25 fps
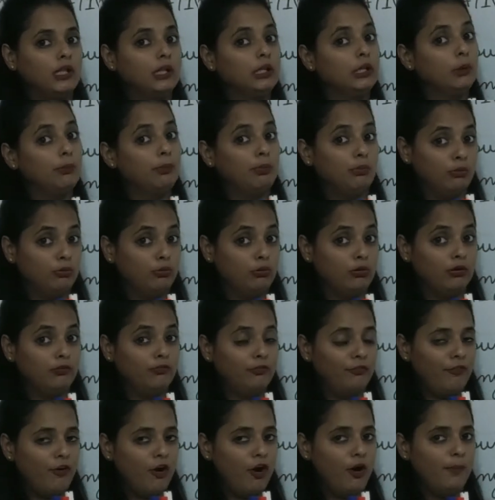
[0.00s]
In the plural
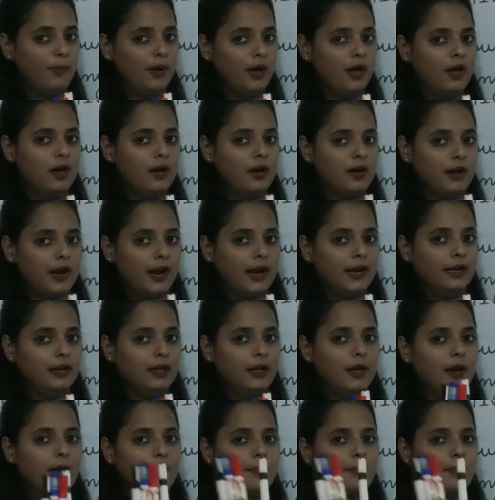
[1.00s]
form, right?